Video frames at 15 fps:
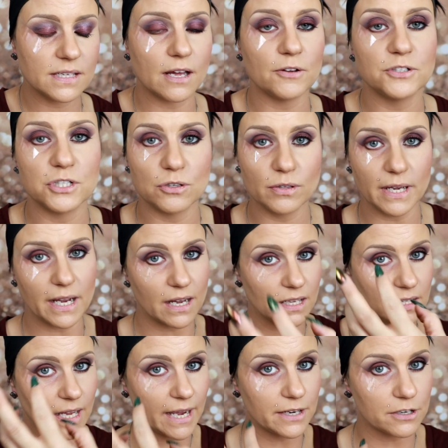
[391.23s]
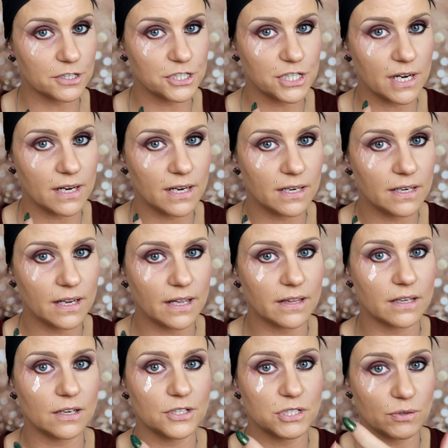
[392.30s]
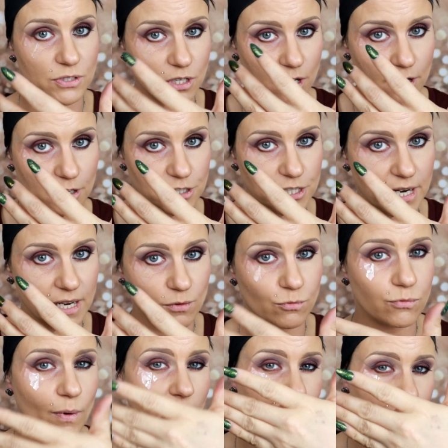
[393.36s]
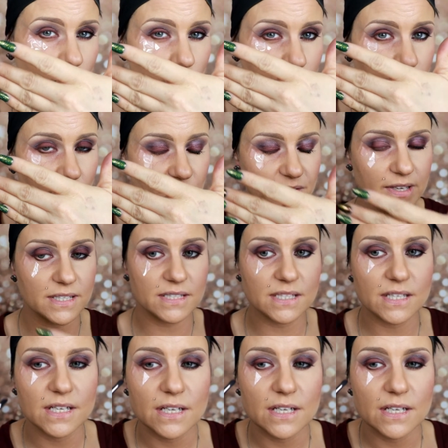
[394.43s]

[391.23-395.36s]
I'll do like a lighter shade and then I'll do a darker shade right above it